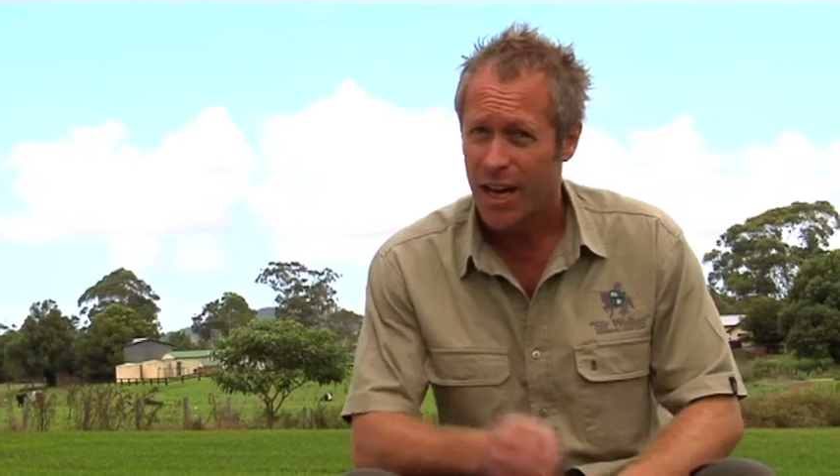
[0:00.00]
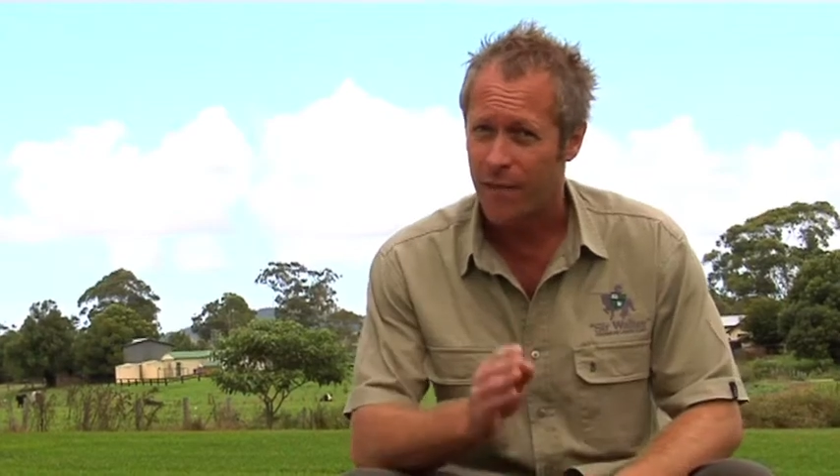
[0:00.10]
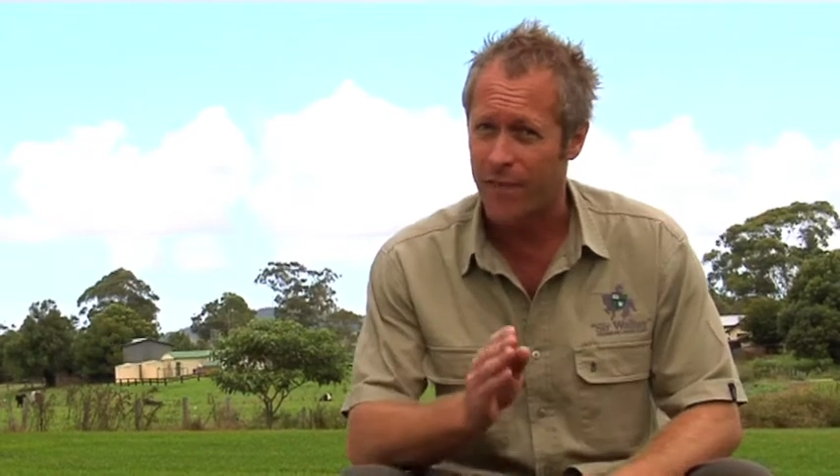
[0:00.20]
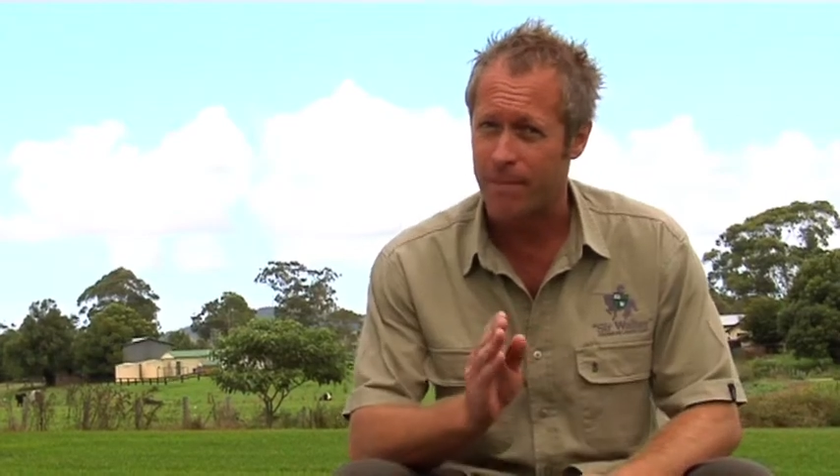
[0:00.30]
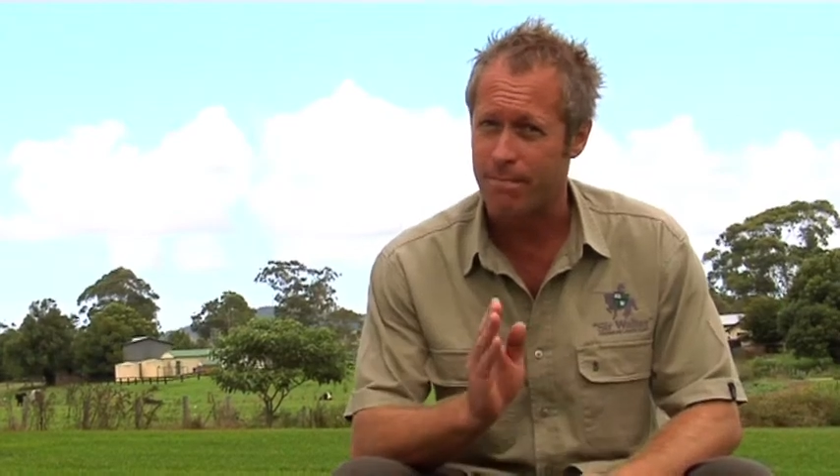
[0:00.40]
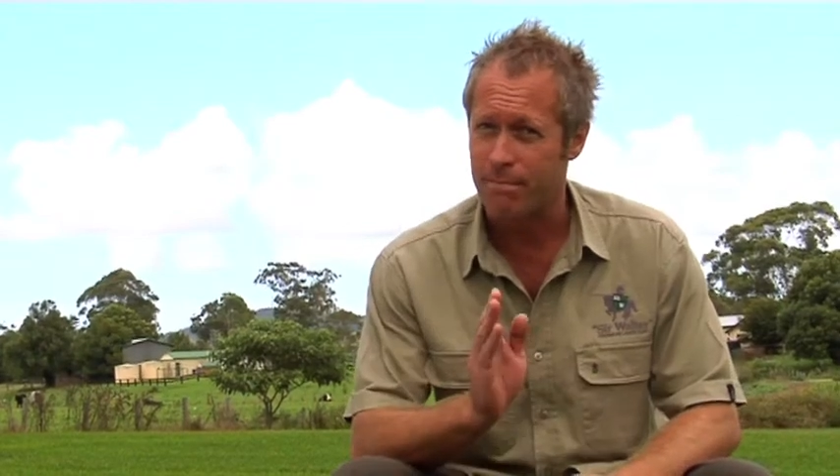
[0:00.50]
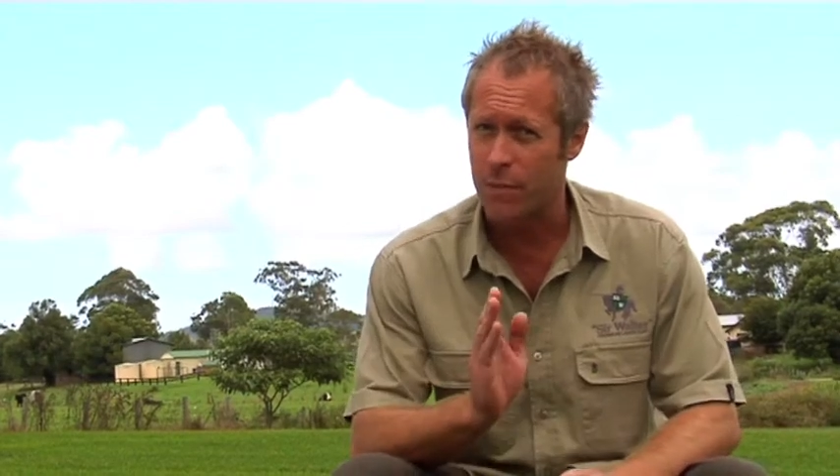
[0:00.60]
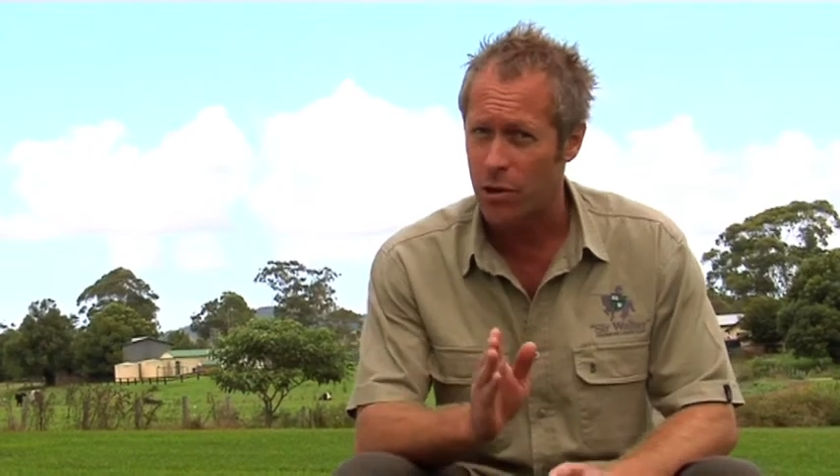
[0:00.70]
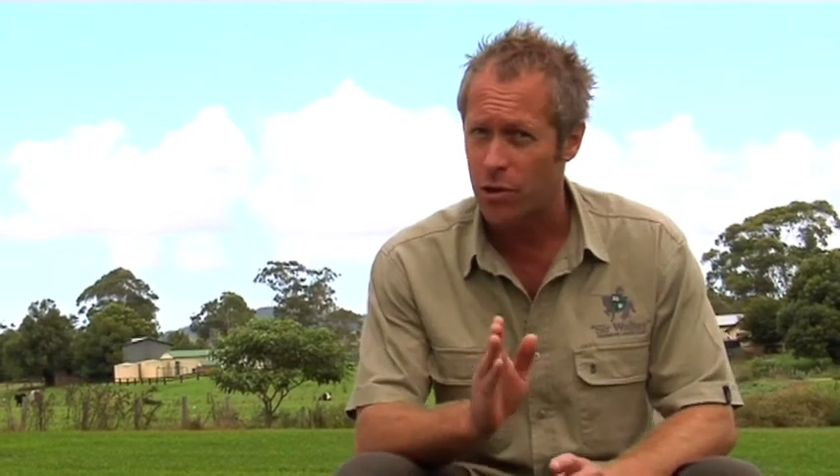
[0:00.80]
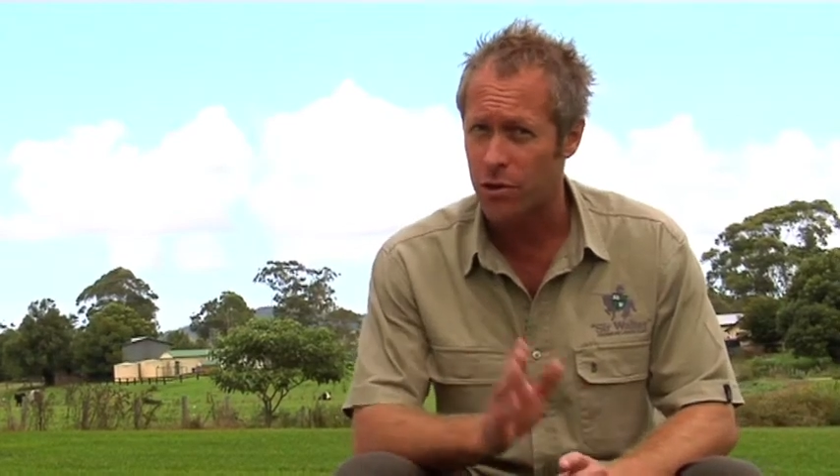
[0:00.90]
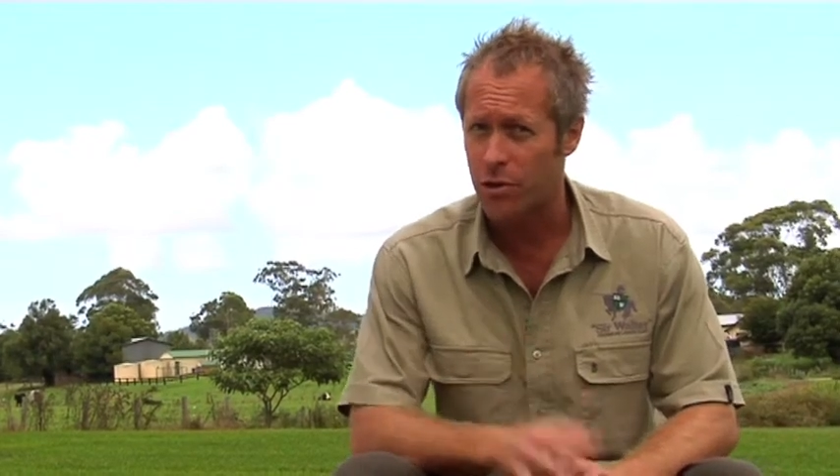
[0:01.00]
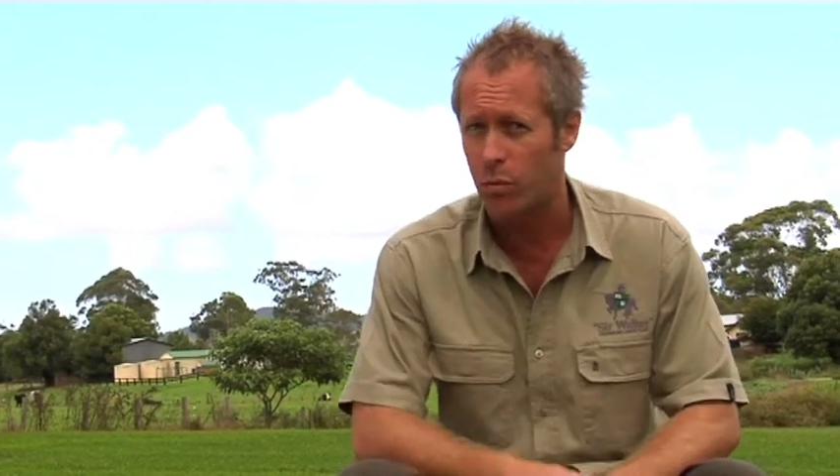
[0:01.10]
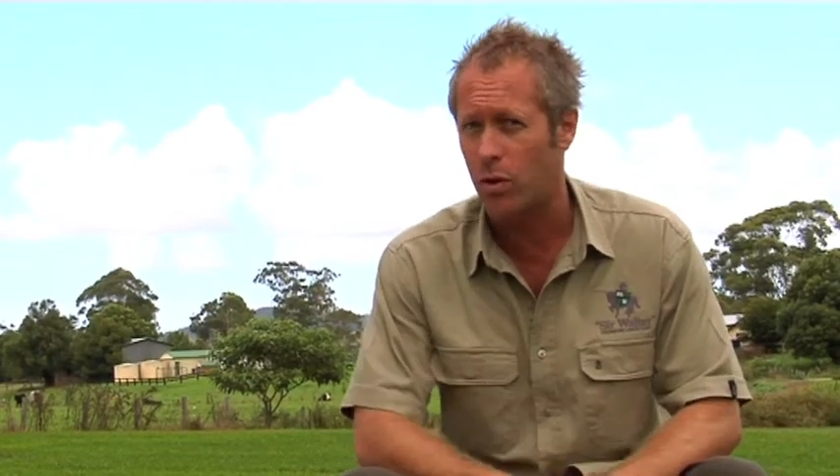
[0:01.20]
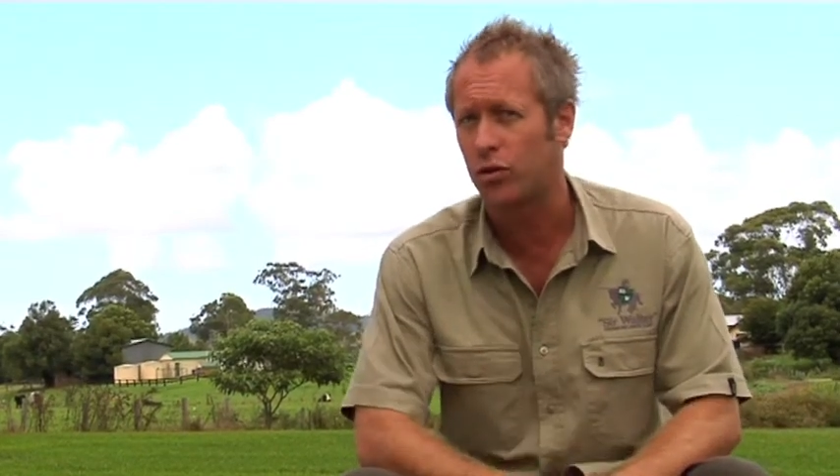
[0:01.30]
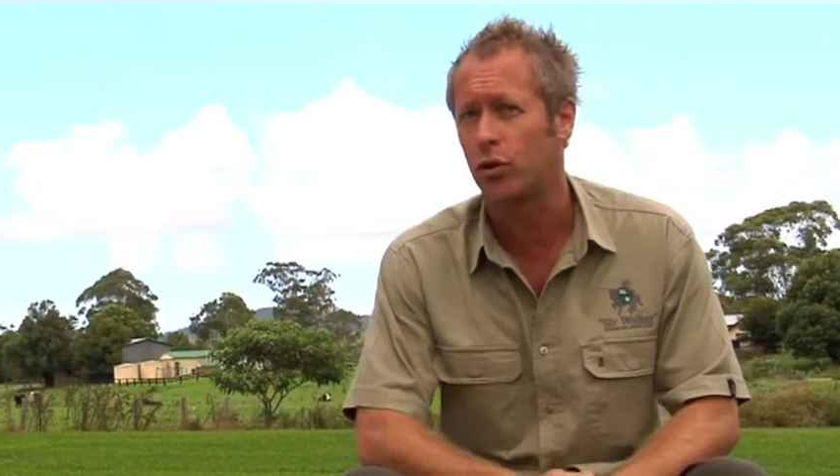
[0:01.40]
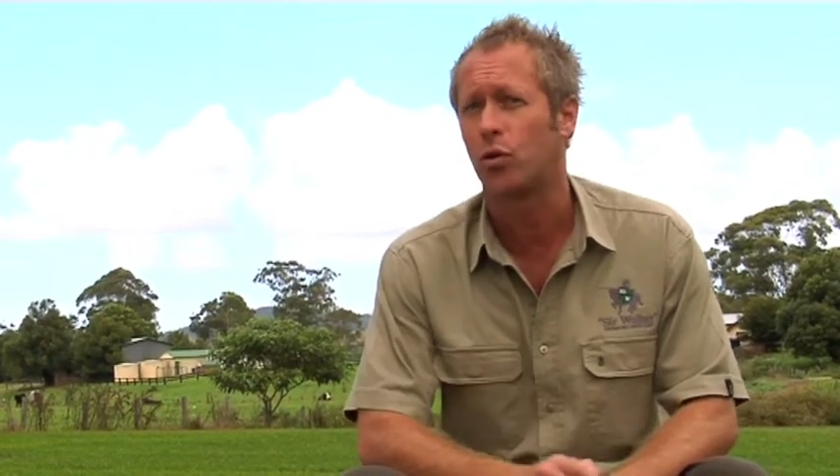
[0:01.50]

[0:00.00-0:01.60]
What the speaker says: In fact, most St Walter